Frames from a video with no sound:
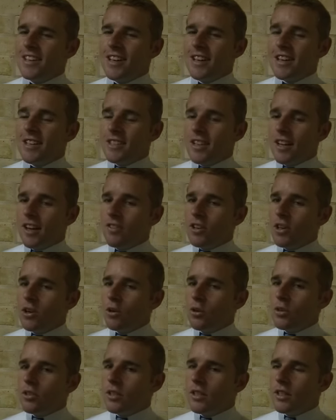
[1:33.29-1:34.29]
Yeah, he's a lovely
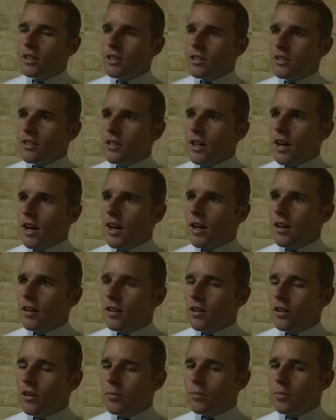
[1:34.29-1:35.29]
horse, and he's
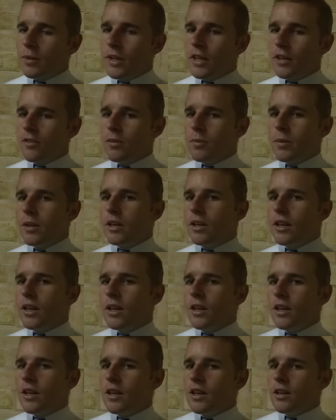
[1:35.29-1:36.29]
got plenty of
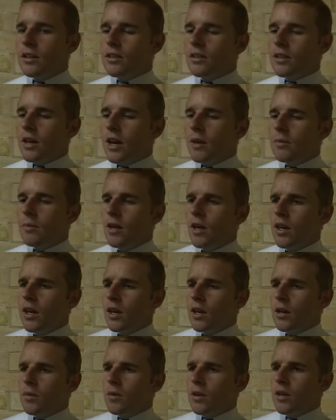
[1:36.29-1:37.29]
ability, and
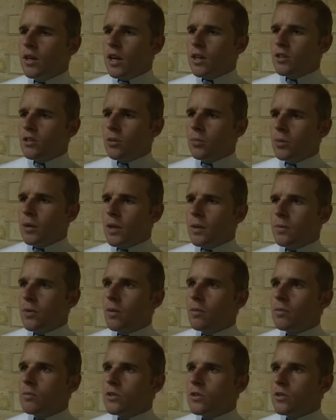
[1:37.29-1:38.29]
but he has got plenty of
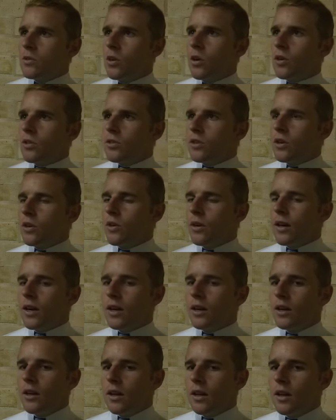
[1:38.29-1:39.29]
problems as well.
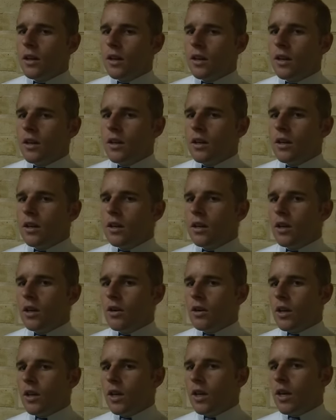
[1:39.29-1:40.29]
So, you
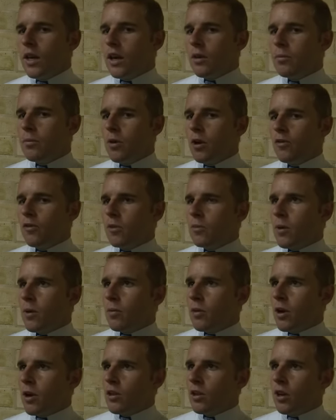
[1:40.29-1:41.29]
know, he had a perfect
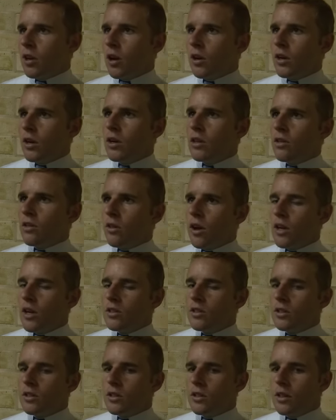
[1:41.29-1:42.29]
preparation going into the
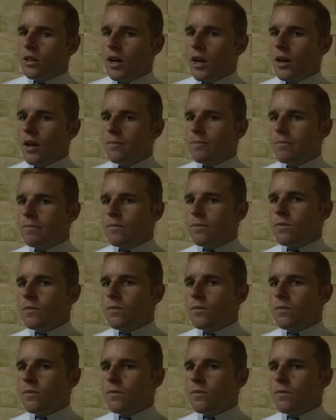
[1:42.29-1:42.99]
race, and